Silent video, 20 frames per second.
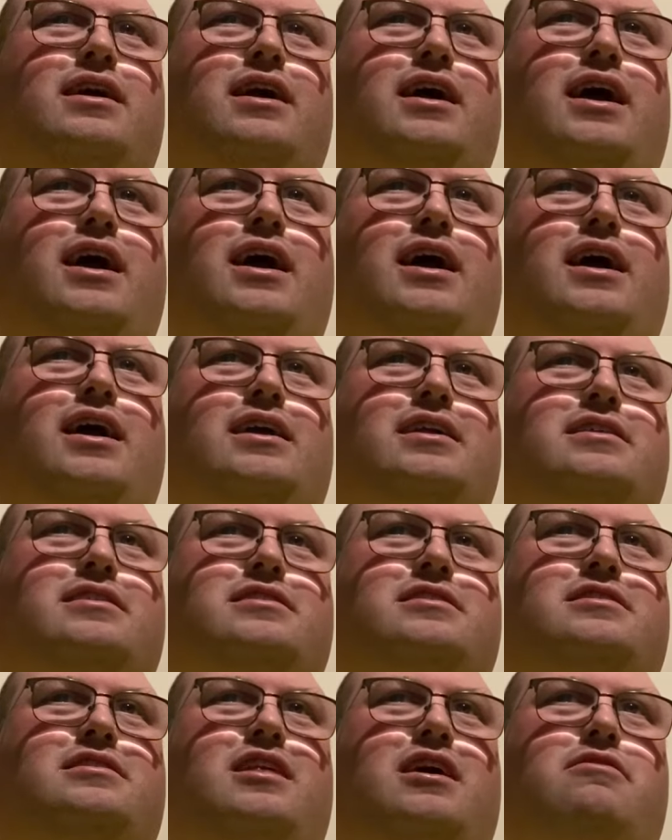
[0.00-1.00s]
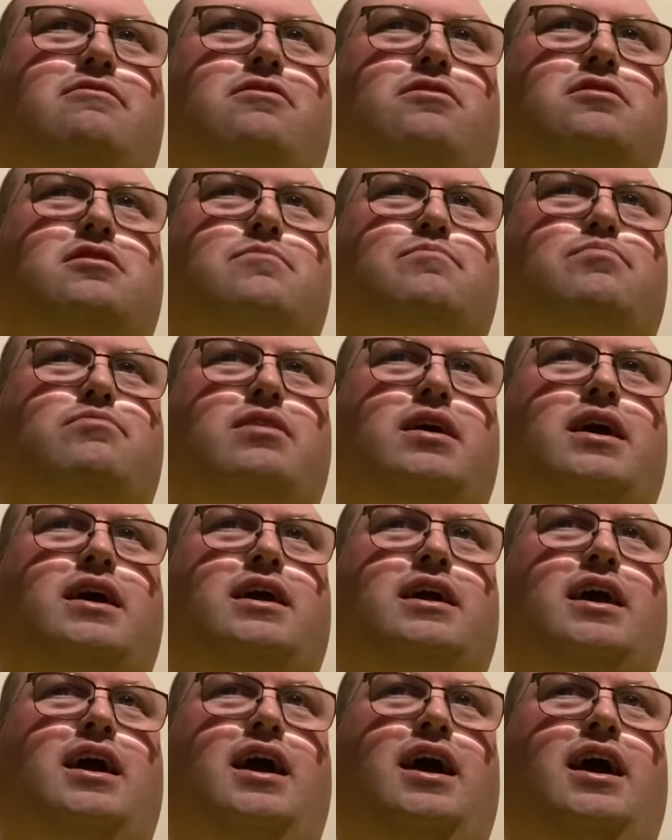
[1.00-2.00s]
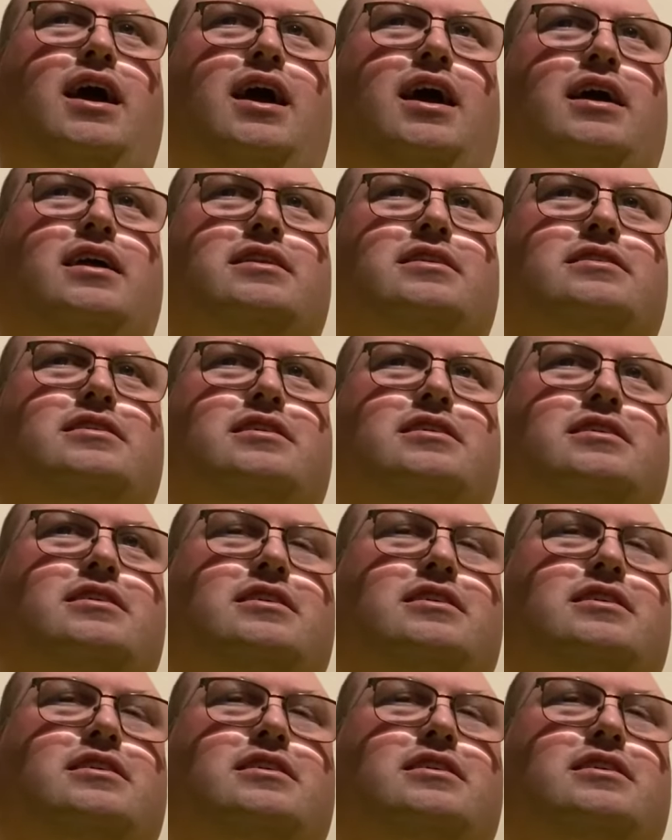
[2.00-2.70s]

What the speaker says: And they're on the break and